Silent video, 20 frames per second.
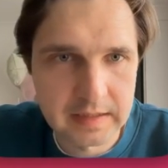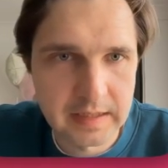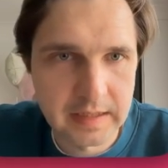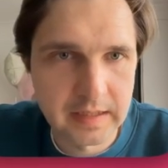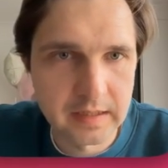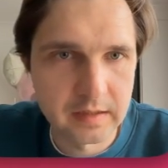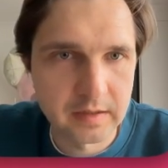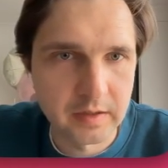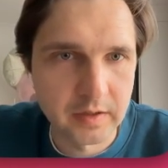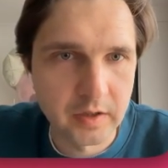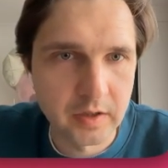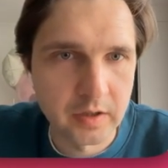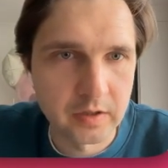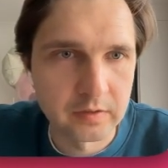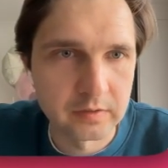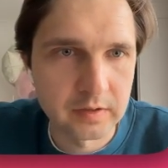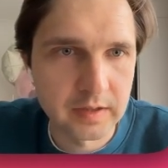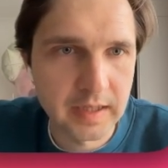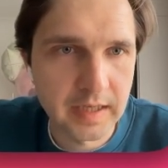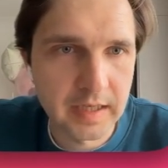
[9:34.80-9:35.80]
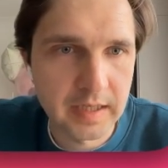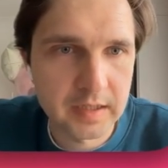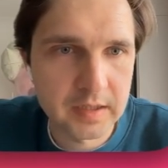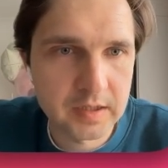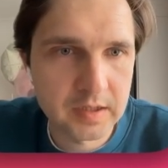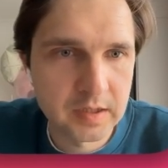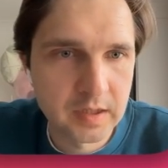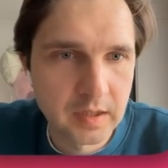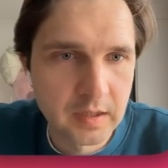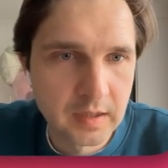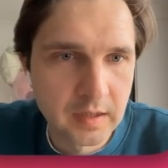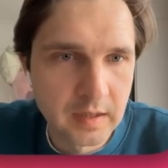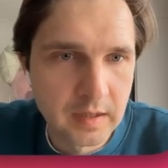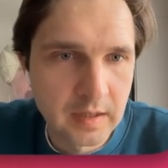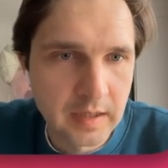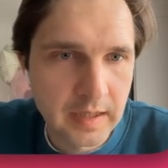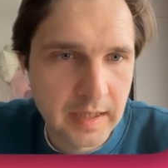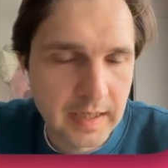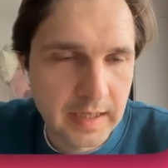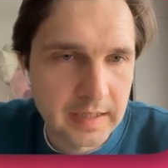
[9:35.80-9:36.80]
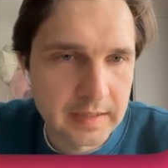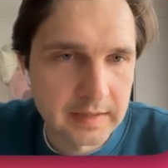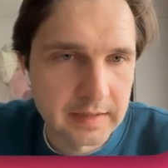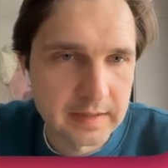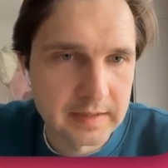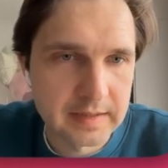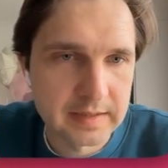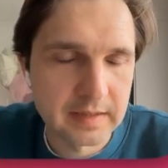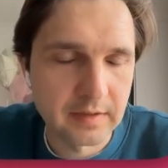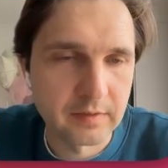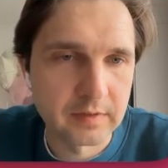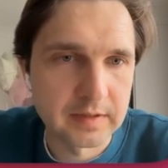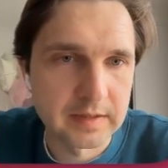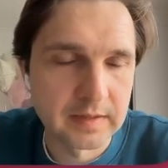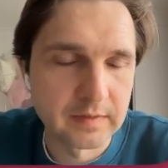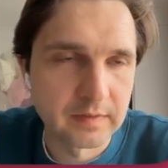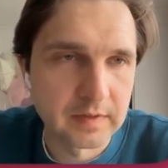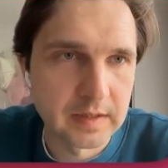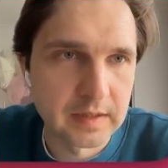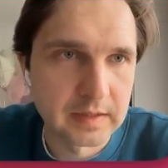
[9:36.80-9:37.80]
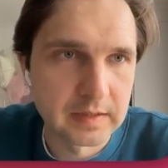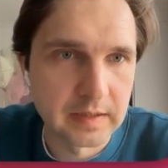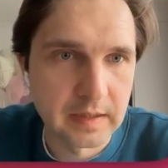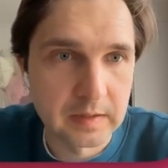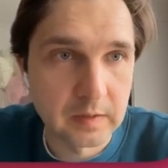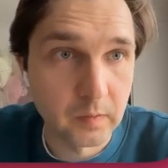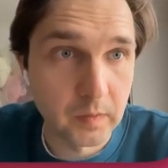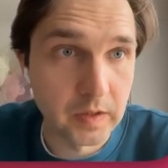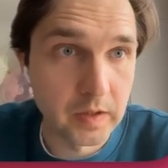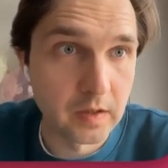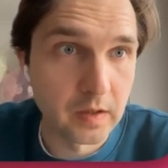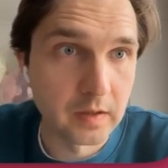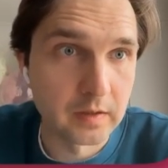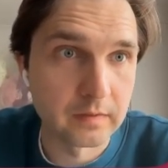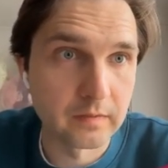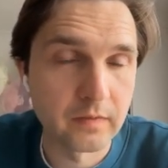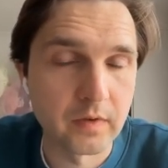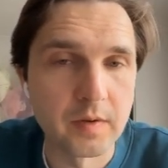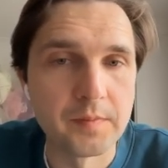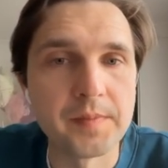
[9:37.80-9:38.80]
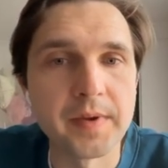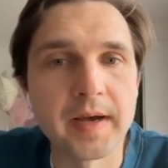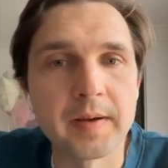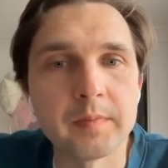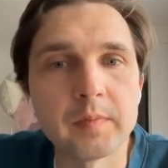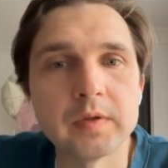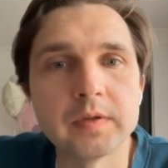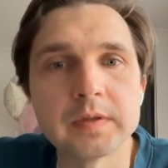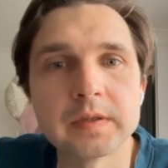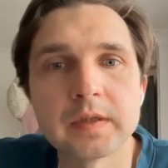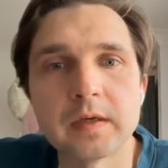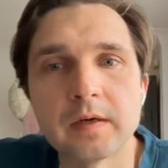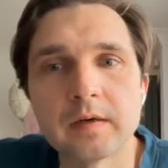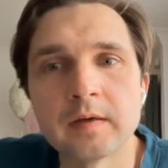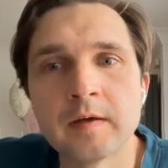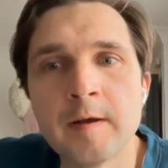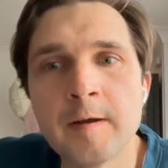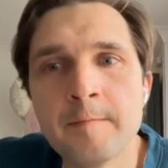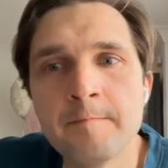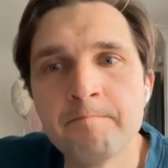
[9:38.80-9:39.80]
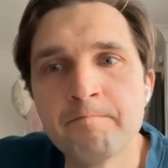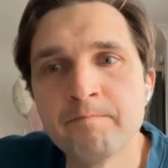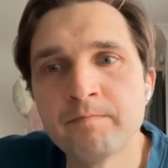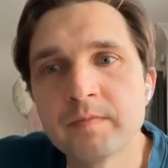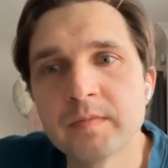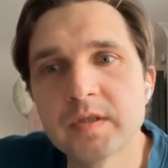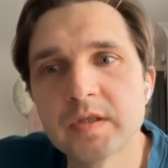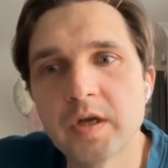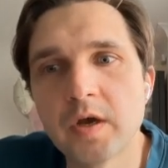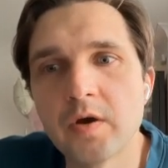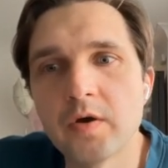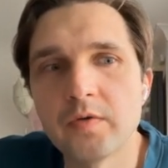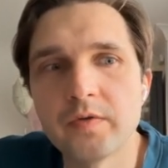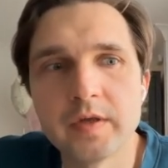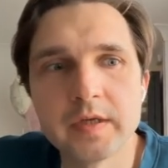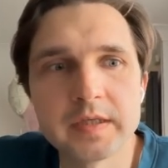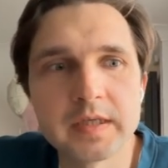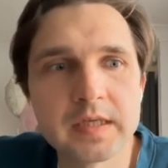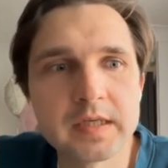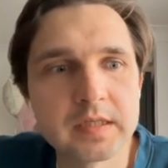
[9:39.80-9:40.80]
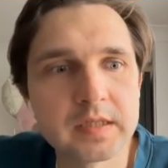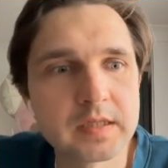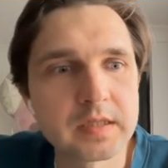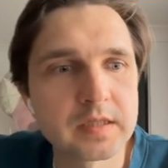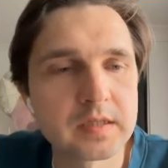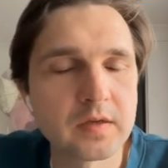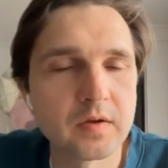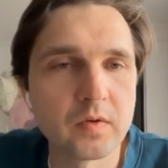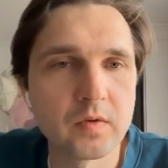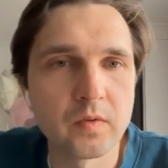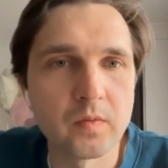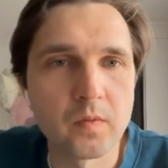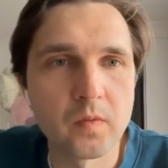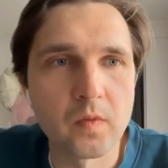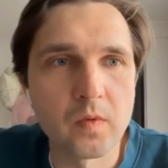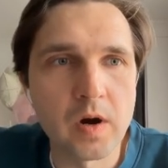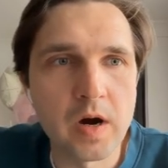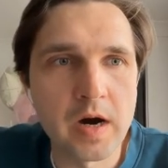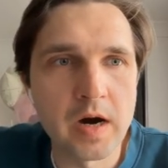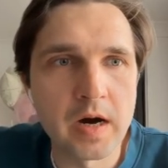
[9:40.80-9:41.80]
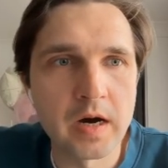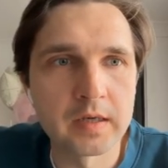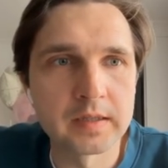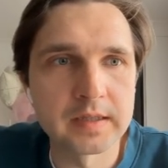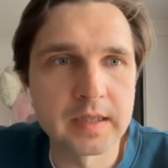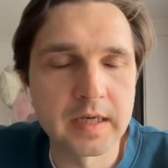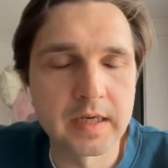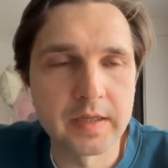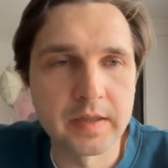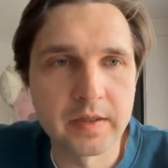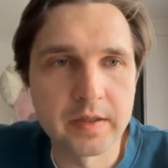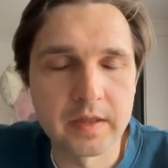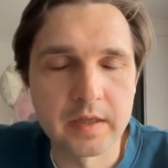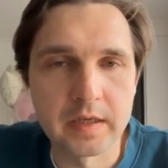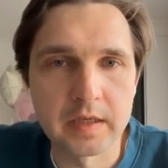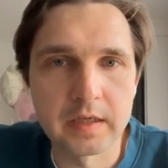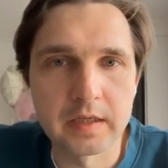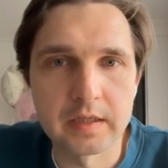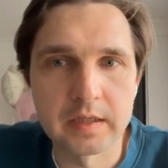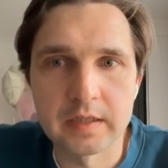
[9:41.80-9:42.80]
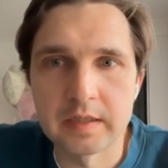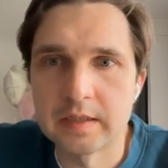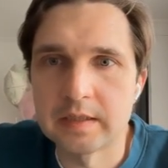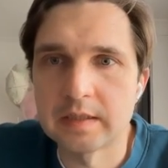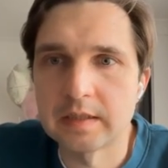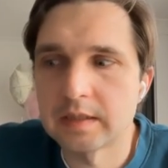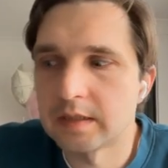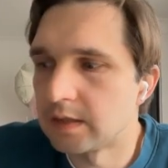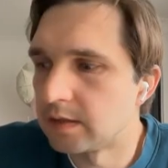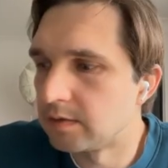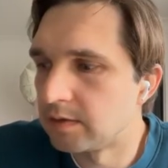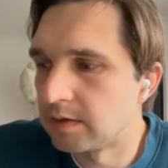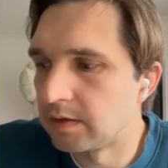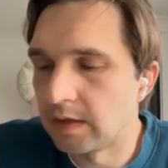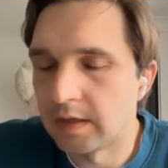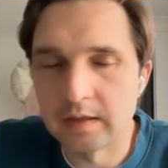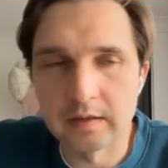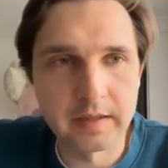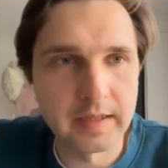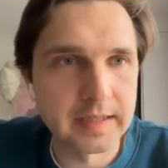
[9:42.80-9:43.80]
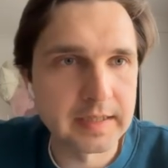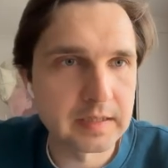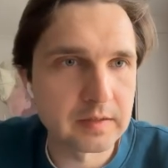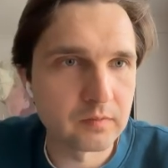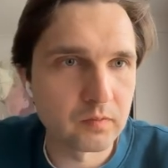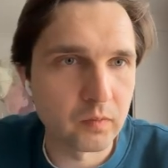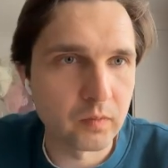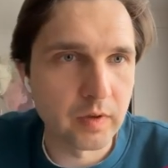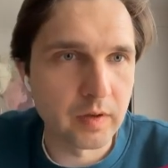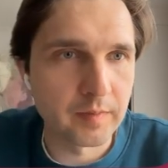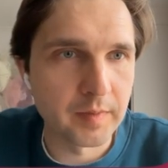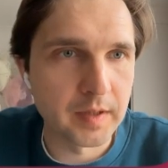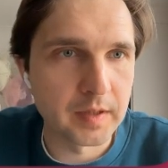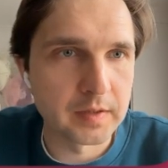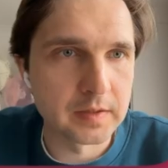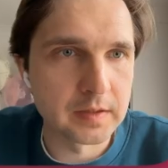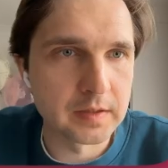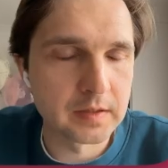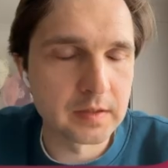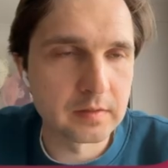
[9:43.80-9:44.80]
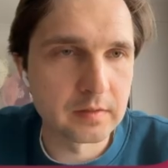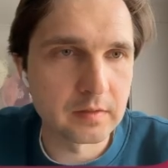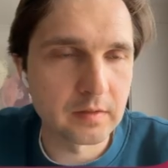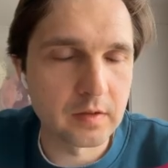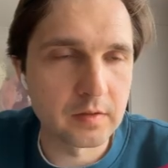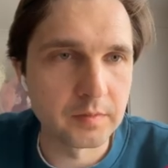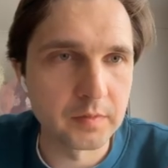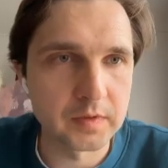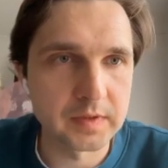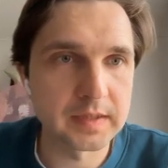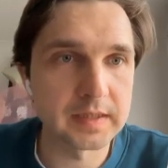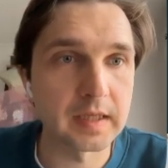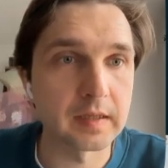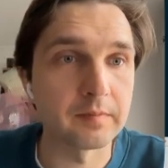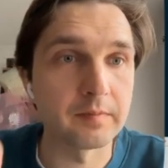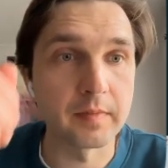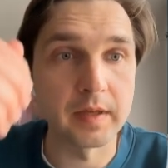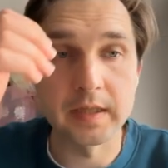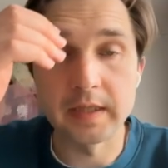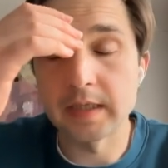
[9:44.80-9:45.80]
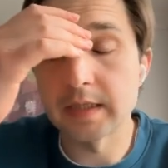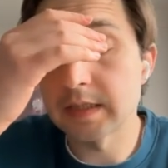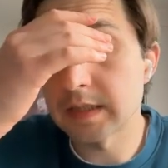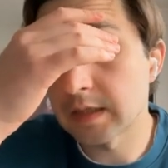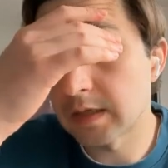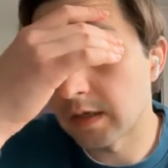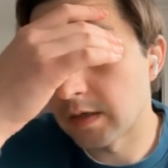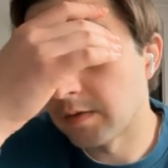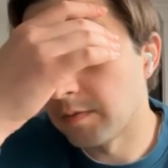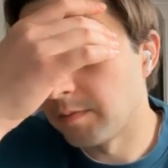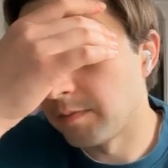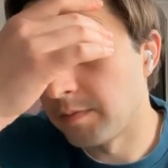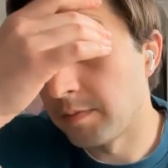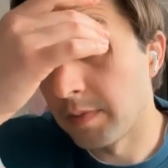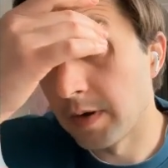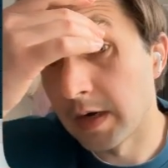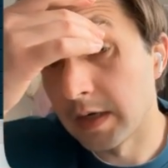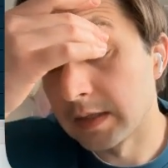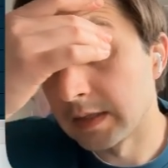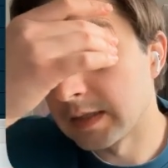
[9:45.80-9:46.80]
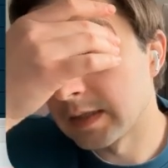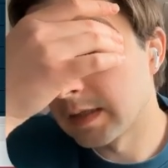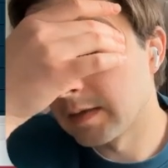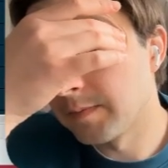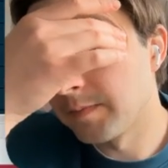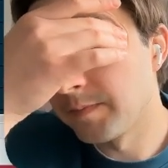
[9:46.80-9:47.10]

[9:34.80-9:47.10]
here in cash. And this is our dividend that we got from Apple stock. So this is what I think is in less, we're about almost 10 minutes, but